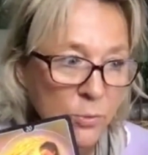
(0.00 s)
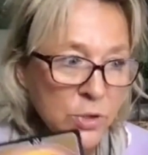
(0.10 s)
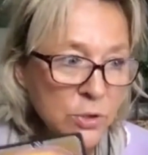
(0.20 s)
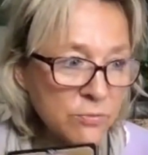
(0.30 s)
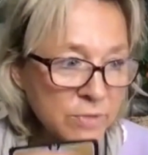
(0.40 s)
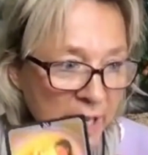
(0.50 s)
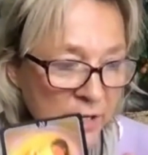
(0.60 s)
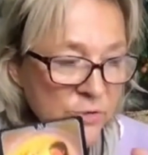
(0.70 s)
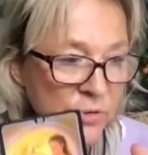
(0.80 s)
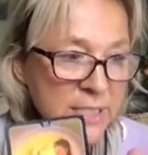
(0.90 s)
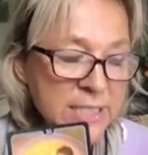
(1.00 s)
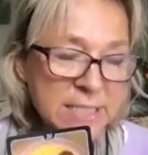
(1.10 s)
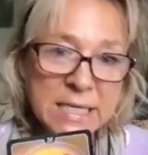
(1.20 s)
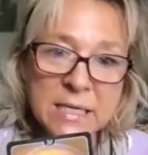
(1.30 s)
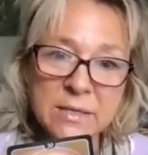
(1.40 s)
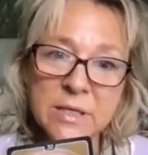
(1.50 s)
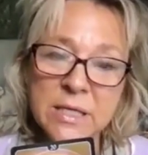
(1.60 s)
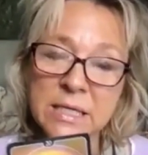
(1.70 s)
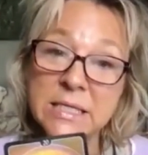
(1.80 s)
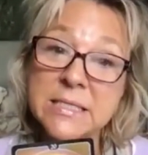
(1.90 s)
or you've naturally seen that
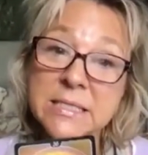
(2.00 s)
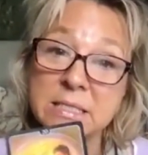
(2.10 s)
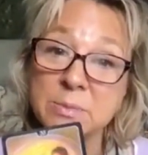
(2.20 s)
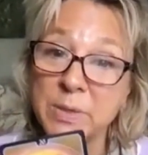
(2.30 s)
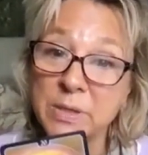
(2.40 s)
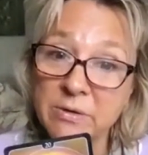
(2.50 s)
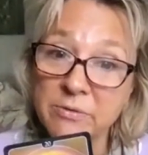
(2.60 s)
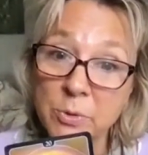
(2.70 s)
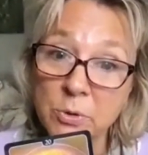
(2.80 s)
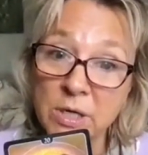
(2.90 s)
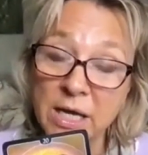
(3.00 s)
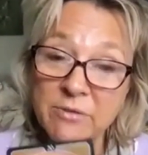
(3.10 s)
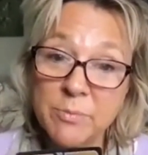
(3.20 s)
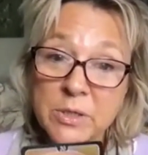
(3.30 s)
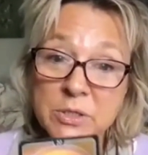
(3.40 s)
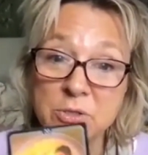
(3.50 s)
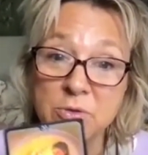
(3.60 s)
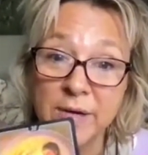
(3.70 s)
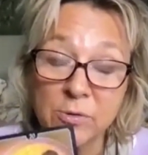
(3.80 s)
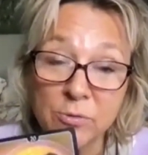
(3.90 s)
it is disappearing from your life because
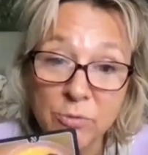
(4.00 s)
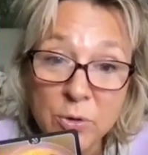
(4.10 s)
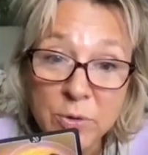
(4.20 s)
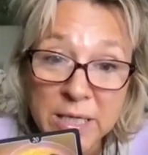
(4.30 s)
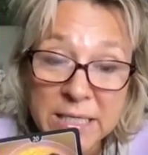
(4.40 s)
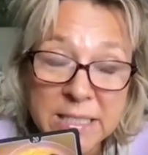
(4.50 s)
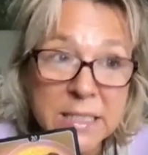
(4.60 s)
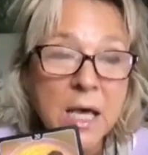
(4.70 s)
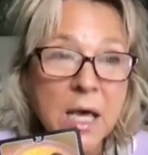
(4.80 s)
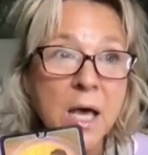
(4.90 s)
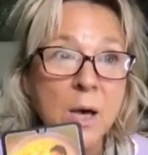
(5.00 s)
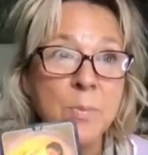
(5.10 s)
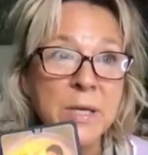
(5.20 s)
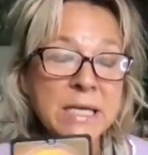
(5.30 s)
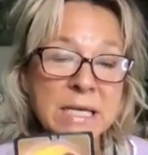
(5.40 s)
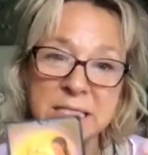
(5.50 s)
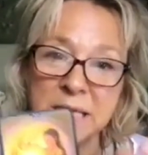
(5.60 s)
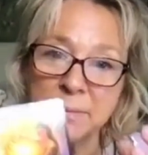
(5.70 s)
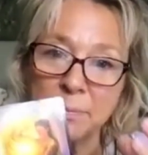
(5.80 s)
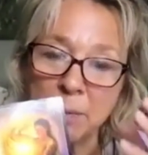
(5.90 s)
you've outgrown it. But it is
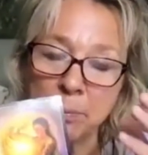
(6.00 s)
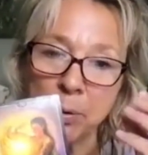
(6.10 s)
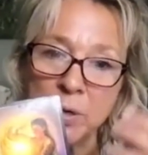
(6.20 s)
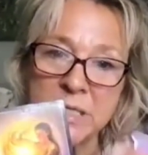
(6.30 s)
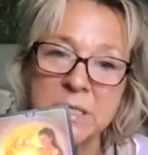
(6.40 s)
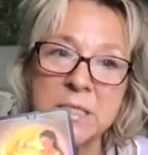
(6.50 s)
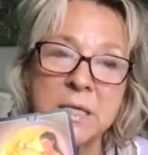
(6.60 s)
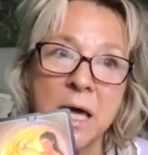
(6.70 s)
a, a point in